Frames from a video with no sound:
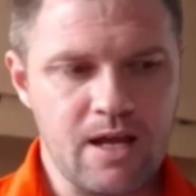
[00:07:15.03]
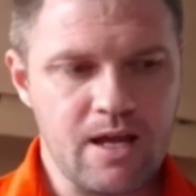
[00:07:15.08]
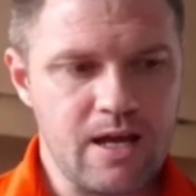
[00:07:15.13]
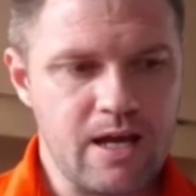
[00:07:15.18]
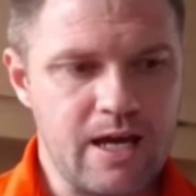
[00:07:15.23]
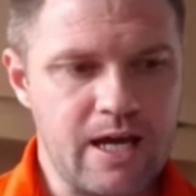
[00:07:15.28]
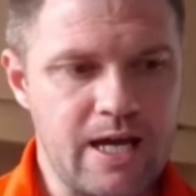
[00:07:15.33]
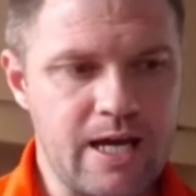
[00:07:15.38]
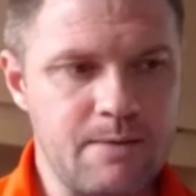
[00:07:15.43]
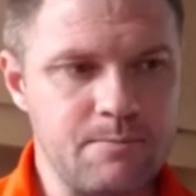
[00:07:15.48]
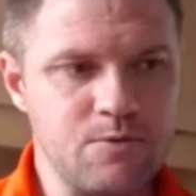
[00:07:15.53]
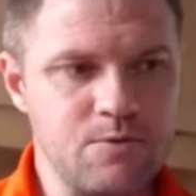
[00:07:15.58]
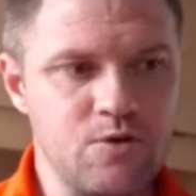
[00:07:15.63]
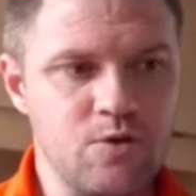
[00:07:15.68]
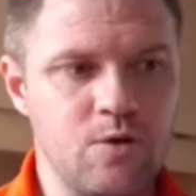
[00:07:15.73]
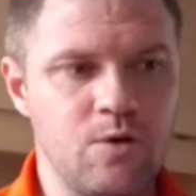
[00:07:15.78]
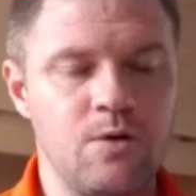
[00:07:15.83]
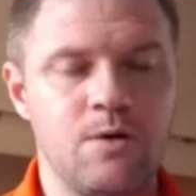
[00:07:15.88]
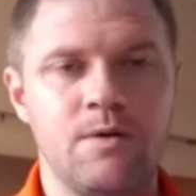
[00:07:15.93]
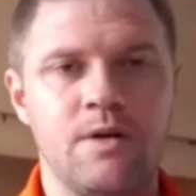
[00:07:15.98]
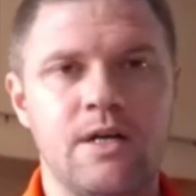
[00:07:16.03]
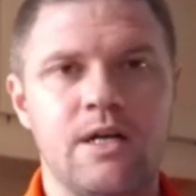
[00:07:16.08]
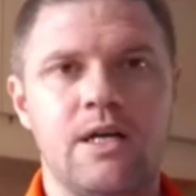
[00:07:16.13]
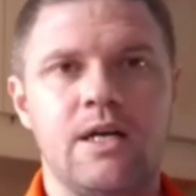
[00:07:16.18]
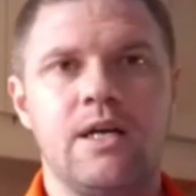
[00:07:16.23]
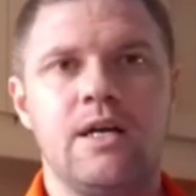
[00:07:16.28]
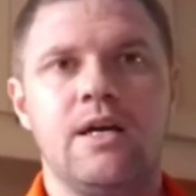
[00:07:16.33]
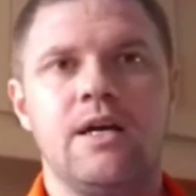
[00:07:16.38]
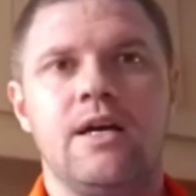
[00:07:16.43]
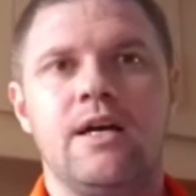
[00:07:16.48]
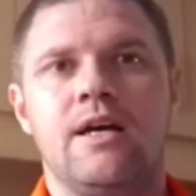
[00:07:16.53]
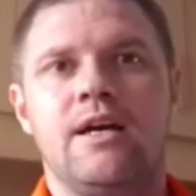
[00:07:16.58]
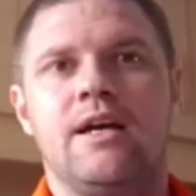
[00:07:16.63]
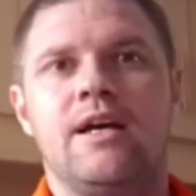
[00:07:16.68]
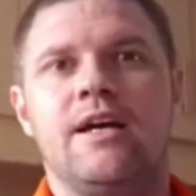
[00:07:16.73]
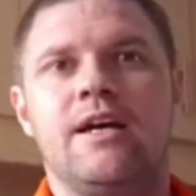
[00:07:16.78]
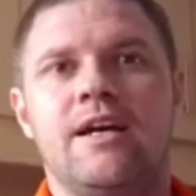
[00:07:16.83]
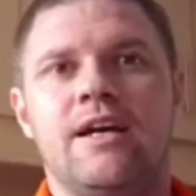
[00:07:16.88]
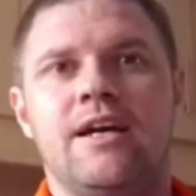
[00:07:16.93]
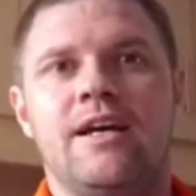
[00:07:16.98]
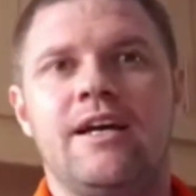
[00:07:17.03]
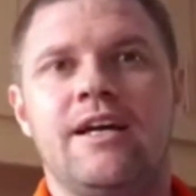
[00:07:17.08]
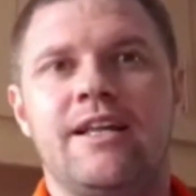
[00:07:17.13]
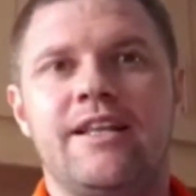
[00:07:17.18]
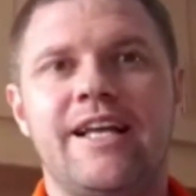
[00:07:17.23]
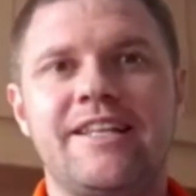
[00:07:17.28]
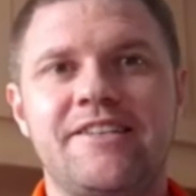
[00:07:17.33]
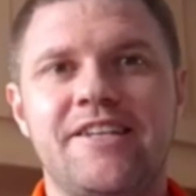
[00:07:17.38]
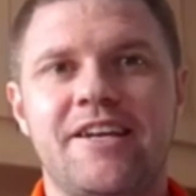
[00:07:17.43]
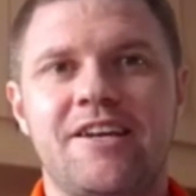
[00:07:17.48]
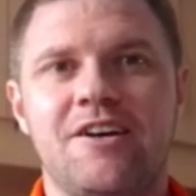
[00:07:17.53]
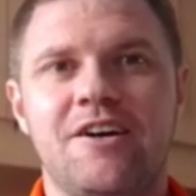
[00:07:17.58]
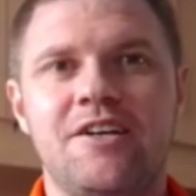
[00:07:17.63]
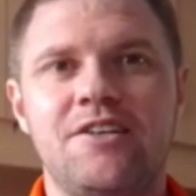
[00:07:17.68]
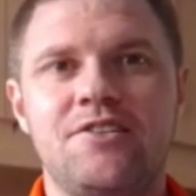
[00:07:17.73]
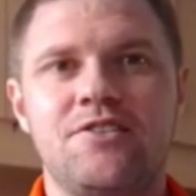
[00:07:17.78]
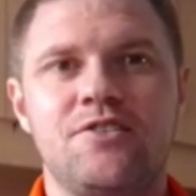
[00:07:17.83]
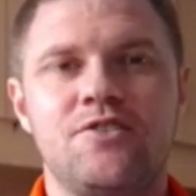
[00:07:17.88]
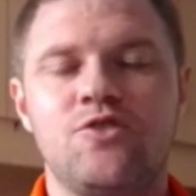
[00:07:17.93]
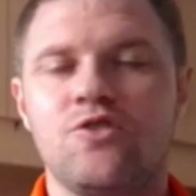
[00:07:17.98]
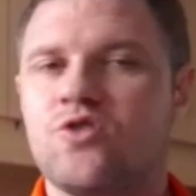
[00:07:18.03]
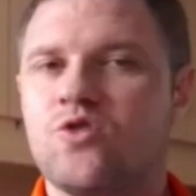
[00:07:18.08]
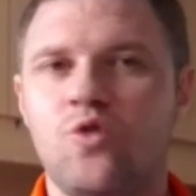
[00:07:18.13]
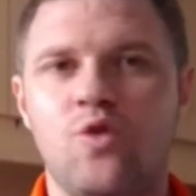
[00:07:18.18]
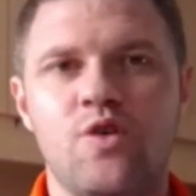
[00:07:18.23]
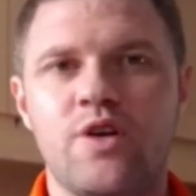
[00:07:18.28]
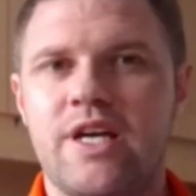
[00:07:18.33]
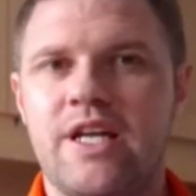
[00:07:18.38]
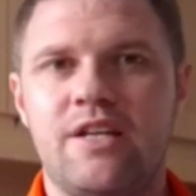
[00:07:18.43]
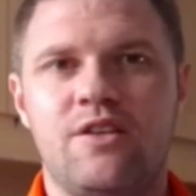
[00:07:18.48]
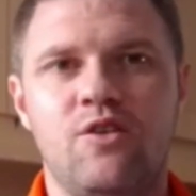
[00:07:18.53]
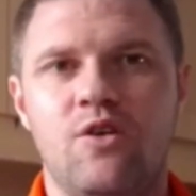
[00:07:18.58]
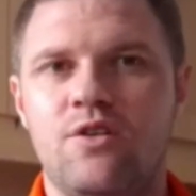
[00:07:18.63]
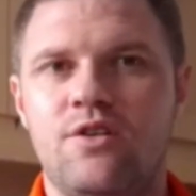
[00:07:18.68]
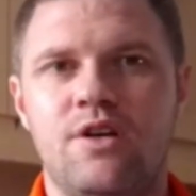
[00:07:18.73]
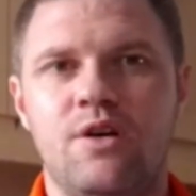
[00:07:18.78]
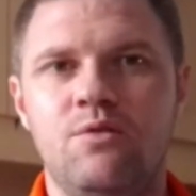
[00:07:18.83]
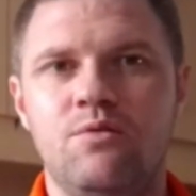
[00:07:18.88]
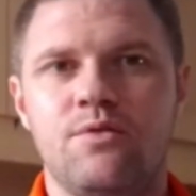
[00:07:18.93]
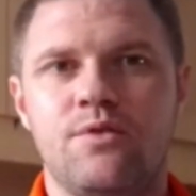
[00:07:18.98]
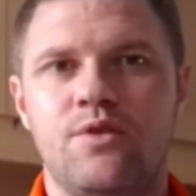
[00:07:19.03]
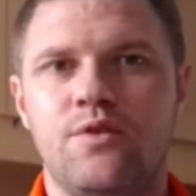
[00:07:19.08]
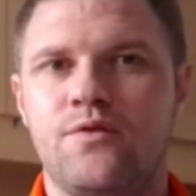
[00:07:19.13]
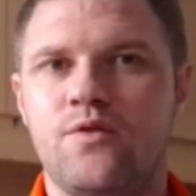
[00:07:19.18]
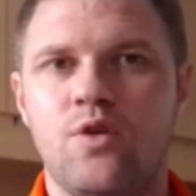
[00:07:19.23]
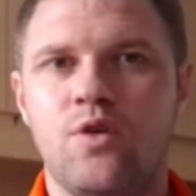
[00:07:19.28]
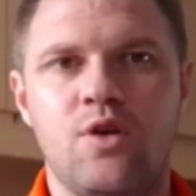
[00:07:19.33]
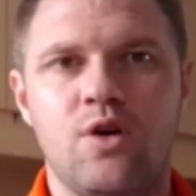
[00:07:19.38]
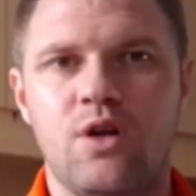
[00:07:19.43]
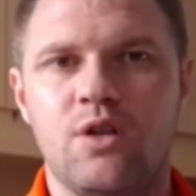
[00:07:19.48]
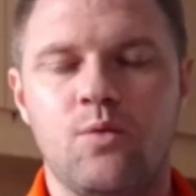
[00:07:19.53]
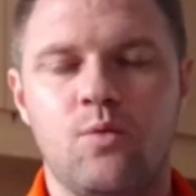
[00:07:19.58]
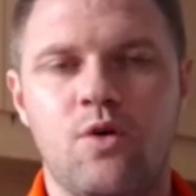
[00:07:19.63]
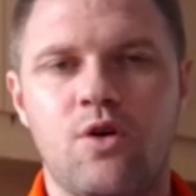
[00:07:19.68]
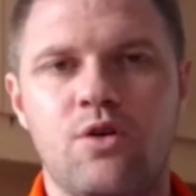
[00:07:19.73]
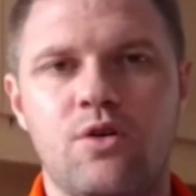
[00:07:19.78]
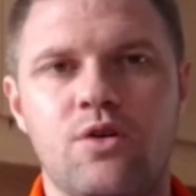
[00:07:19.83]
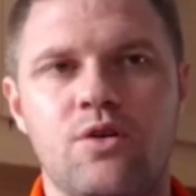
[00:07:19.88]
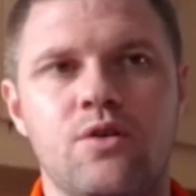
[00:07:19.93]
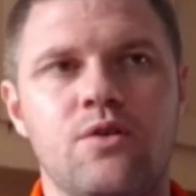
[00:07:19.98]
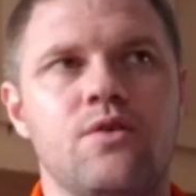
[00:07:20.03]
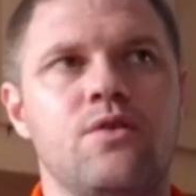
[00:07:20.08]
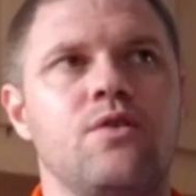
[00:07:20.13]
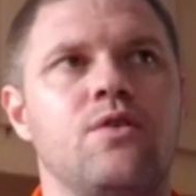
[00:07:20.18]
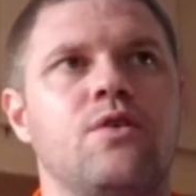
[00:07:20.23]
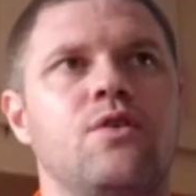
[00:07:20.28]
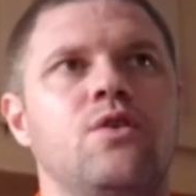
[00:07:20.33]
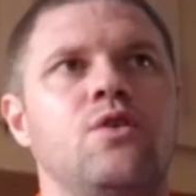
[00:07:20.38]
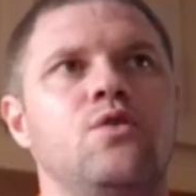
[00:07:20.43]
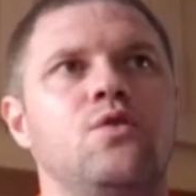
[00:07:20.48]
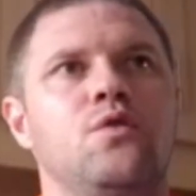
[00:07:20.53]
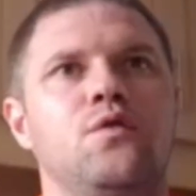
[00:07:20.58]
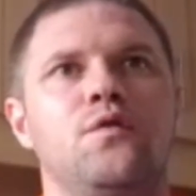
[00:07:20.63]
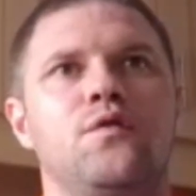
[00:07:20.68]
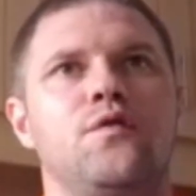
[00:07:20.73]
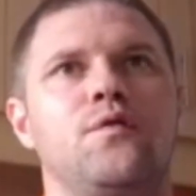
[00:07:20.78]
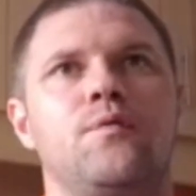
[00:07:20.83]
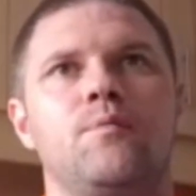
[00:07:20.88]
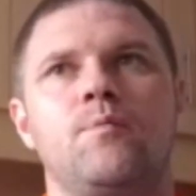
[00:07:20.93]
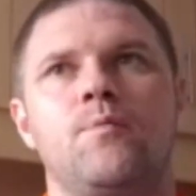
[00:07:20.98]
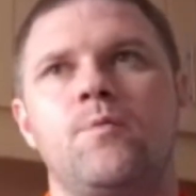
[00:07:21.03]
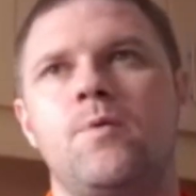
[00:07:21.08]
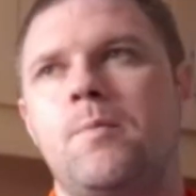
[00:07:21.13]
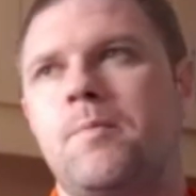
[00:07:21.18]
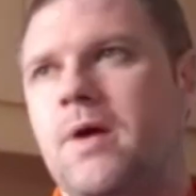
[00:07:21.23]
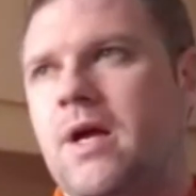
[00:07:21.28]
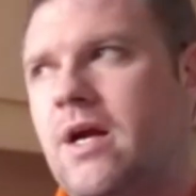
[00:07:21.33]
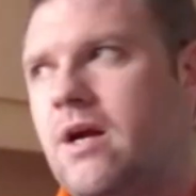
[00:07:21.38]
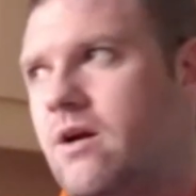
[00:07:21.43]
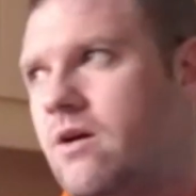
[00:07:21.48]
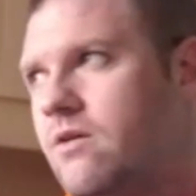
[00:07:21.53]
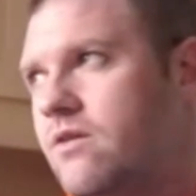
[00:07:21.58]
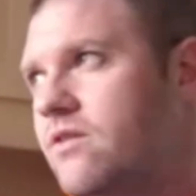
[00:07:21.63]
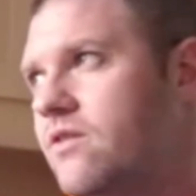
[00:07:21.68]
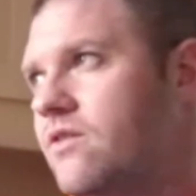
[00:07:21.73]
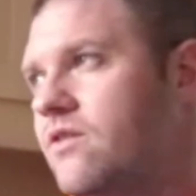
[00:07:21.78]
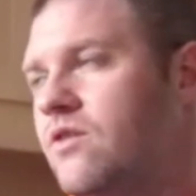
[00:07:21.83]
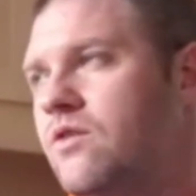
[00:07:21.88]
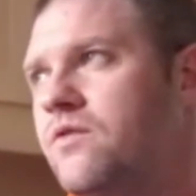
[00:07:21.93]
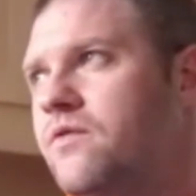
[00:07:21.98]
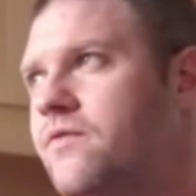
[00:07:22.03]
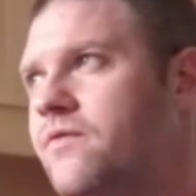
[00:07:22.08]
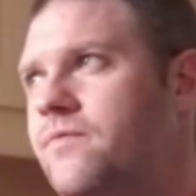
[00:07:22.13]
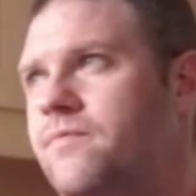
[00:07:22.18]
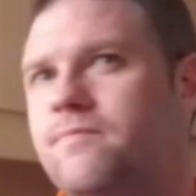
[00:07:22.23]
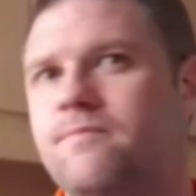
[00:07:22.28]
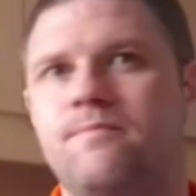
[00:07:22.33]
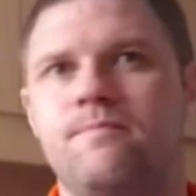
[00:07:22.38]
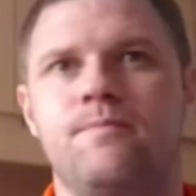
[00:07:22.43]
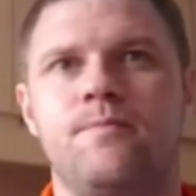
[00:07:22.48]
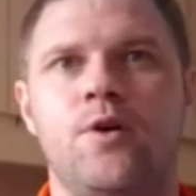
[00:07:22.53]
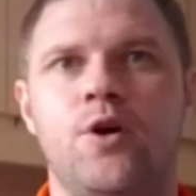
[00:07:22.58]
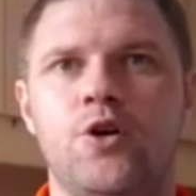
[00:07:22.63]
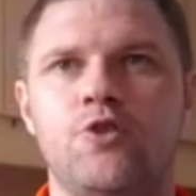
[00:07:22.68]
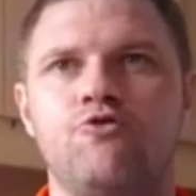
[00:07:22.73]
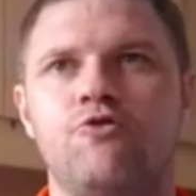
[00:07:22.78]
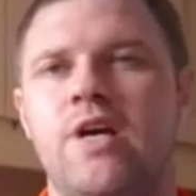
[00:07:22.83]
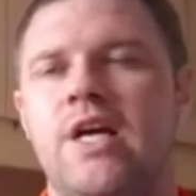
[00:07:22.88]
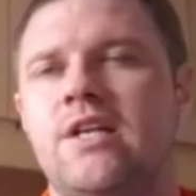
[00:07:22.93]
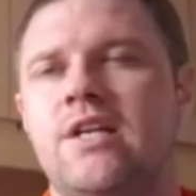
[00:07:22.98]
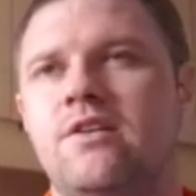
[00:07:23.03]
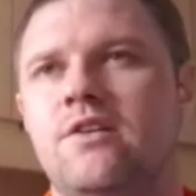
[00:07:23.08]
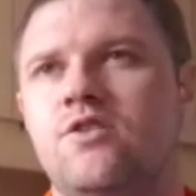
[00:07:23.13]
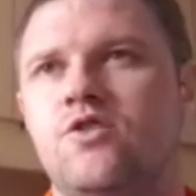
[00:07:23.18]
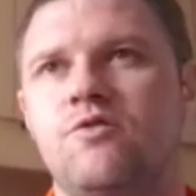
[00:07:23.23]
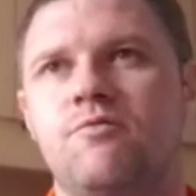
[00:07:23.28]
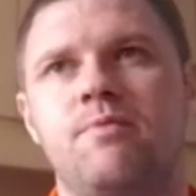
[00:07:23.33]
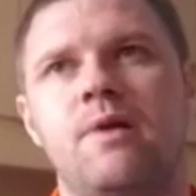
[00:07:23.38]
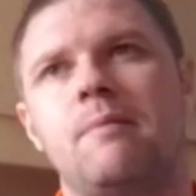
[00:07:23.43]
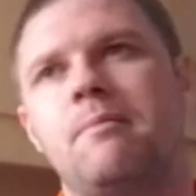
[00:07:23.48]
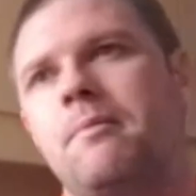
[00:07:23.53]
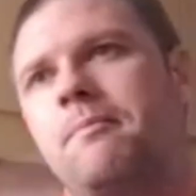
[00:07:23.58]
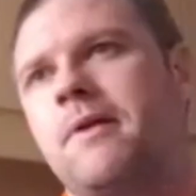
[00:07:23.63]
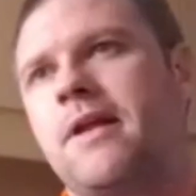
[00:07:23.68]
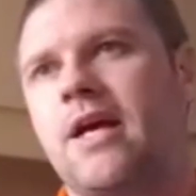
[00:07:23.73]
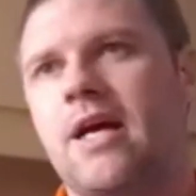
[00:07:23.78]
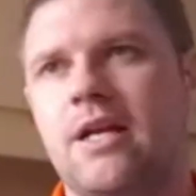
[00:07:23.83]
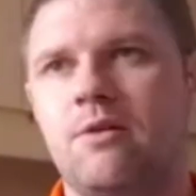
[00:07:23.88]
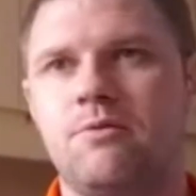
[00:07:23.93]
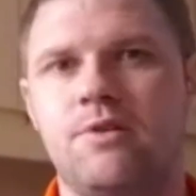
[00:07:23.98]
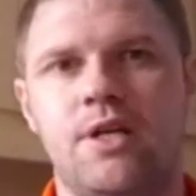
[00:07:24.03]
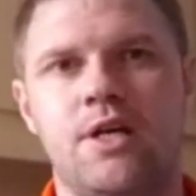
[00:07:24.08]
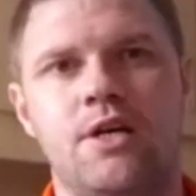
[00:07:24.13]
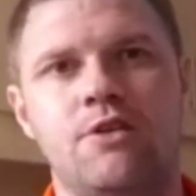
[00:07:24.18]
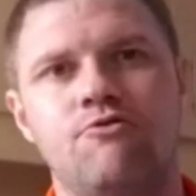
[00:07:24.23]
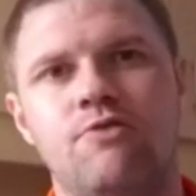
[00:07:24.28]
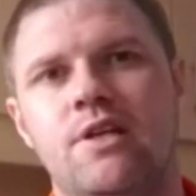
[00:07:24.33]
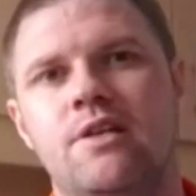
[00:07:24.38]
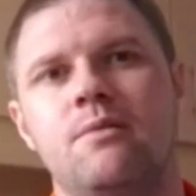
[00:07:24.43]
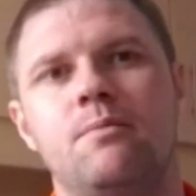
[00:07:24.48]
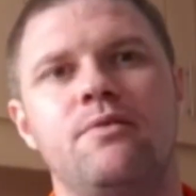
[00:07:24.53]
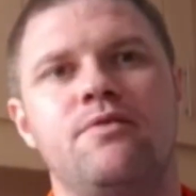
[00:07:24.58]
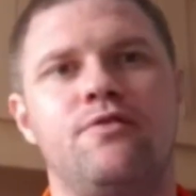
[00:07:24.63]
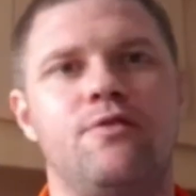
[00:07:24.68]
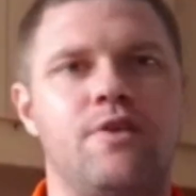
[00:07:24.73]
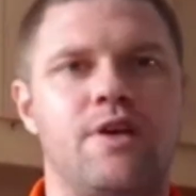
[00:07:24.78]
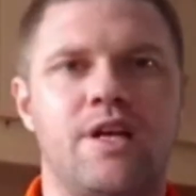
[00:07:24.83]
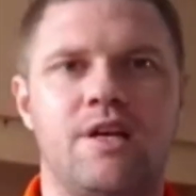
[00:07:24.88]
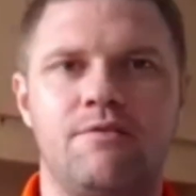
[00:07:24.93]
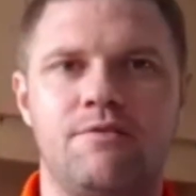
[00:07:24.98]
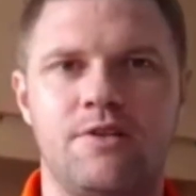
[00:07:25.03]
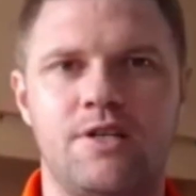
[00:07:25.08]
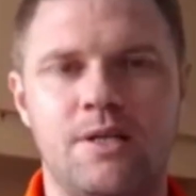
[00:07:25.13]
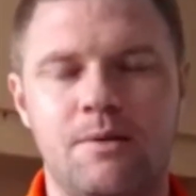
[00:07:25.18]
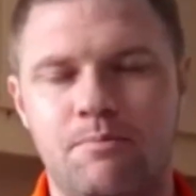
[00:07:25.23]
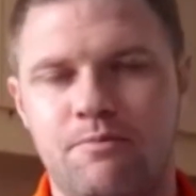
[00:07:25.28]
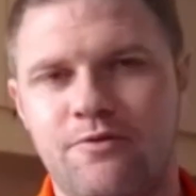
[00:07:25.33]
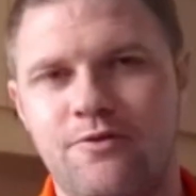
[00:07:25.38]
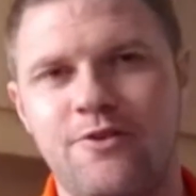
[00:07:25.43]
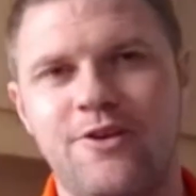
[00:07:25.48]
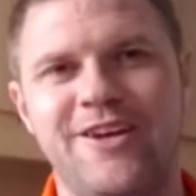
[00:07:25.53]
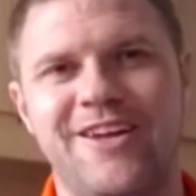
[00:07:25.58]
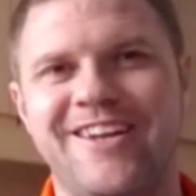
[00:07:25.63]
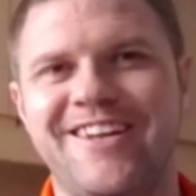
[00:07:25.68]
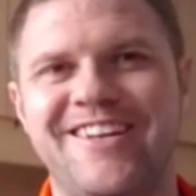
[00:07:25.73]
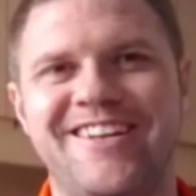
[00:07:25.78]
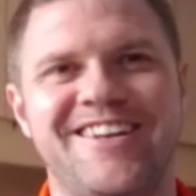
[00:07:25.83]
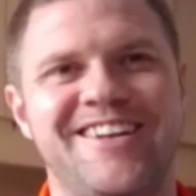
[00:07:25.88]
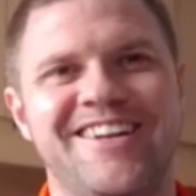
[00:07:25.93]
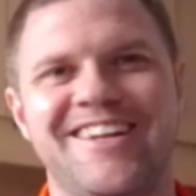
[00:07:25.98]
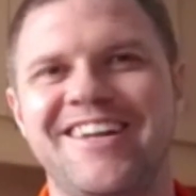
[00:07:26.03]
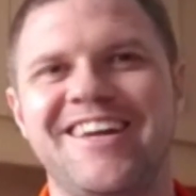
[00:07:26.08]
So that's it, guys. Just go and get it done now. You've done all the work. You've prepared. You've hydrated. You've probably gone out dehydrated before I gave the tip for it.